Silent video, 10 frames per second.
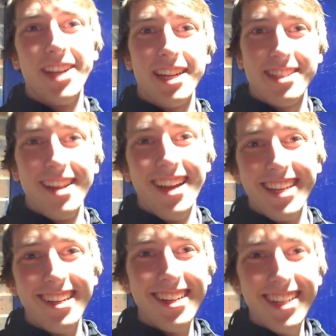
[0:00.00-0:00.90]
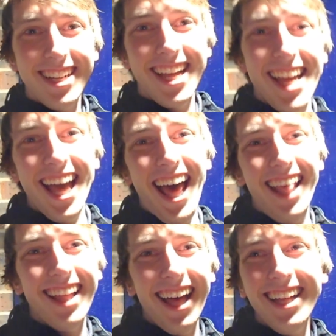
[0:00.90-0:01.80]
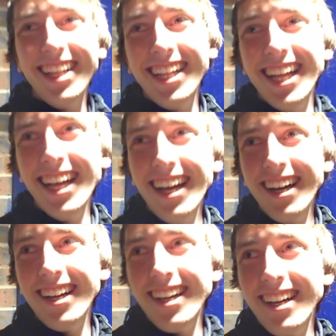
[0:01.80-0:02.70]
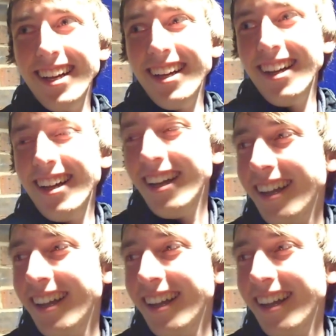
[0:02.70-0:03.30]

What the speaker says: and the horrifying thing